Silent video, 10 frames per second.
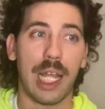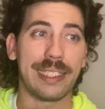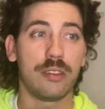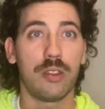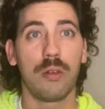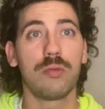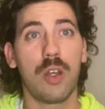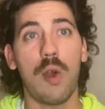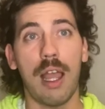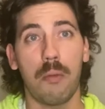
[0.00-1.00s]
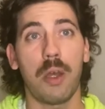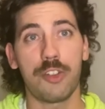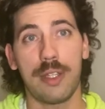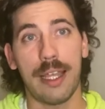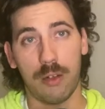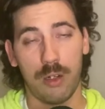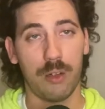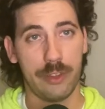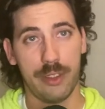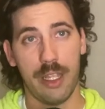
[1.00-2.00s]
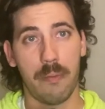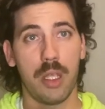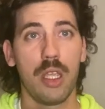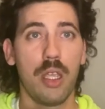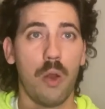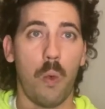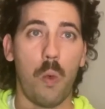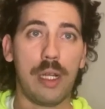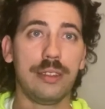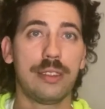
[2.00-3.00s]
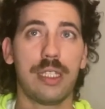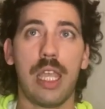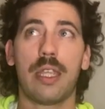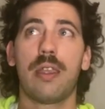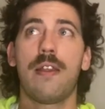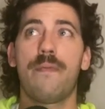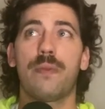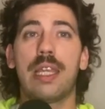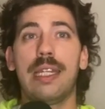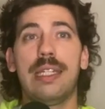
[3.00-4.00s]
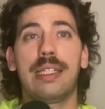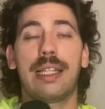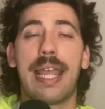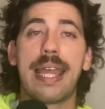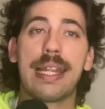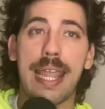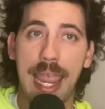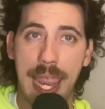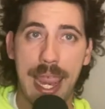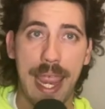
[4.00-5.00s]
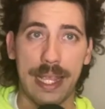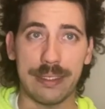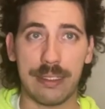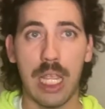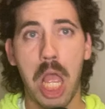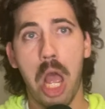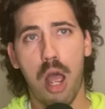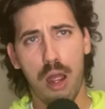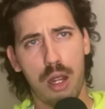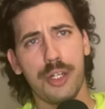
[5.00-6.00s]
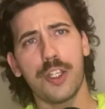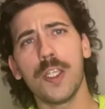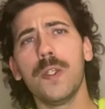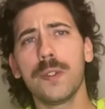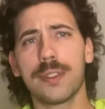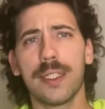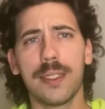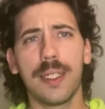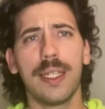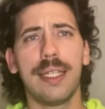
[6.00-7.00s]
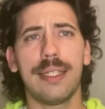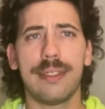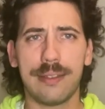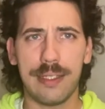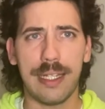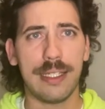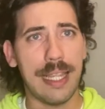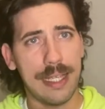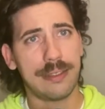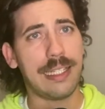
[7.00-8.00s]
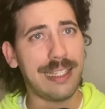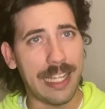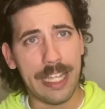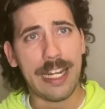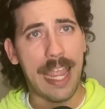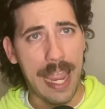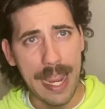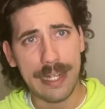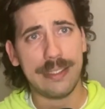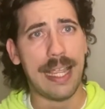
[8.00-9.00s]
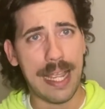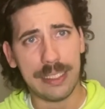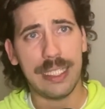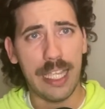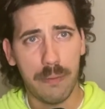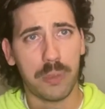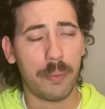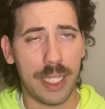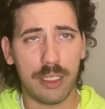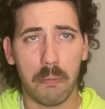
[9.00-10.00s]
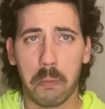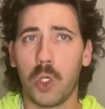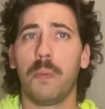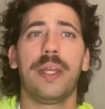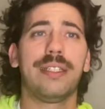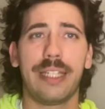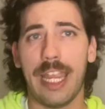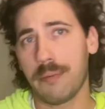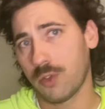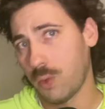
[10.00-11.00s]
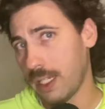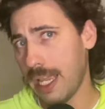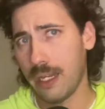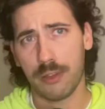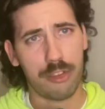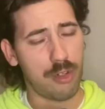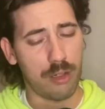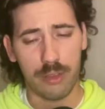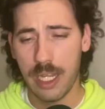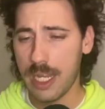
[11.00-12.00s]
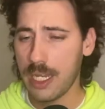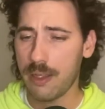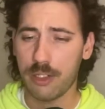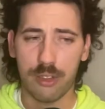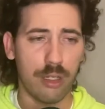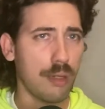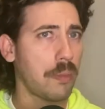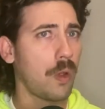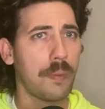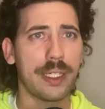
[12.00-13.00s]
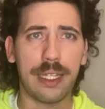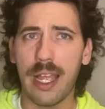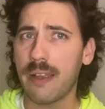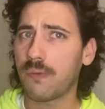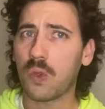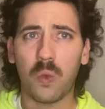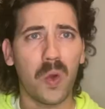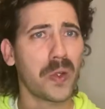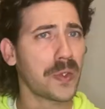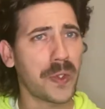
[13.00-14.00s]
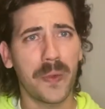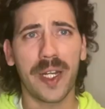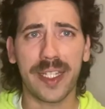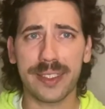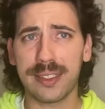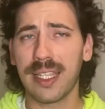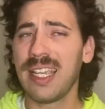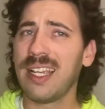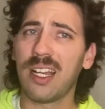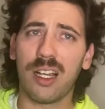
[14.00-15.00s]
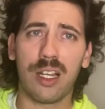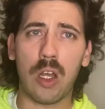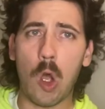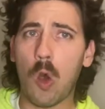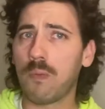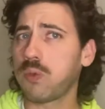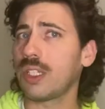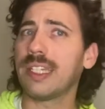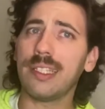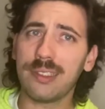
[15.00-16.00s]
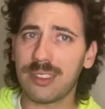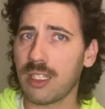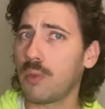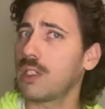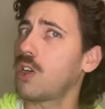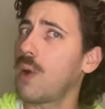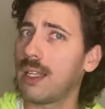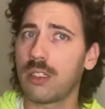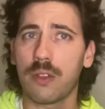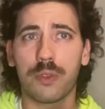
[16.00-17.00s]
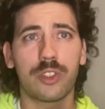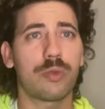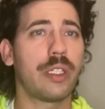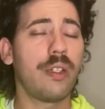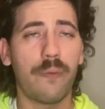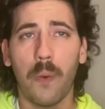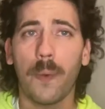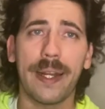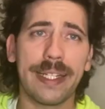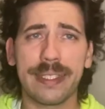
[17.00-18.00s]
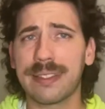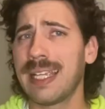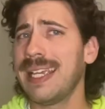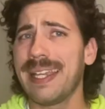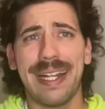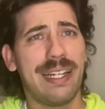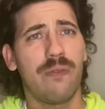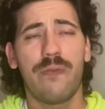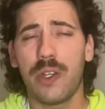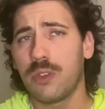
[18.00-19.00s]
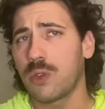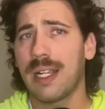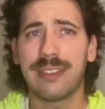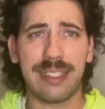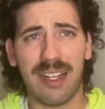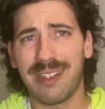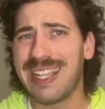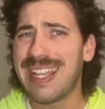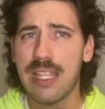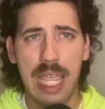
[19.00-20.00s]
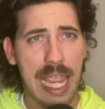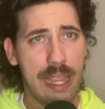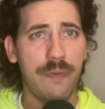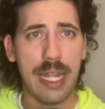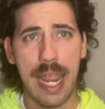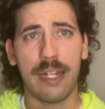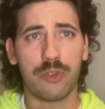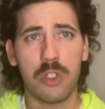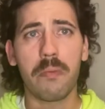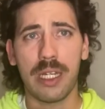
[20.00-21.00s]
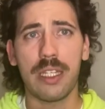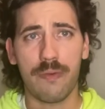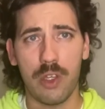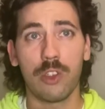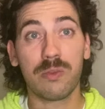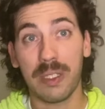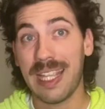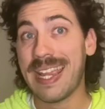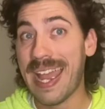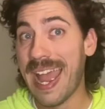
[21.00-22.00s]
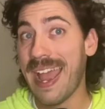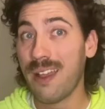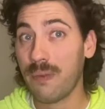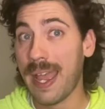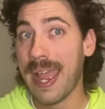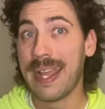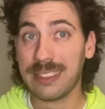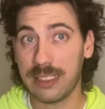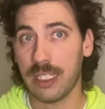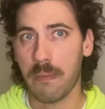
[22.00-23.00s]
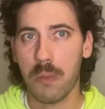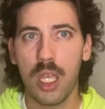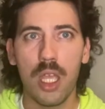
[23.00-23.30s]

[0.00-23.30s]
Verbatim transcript: I don't know how much that hurts them. One thing that Atlanta has on Houston is that, yes, Atlanta has had to implement bullpen games where they are starting they're starting a bullpen guy for one or two innings, hopefully getting someone go out there for 3 to 4 innings and then filling the rest out. They haven't had too many of those, but they have had them.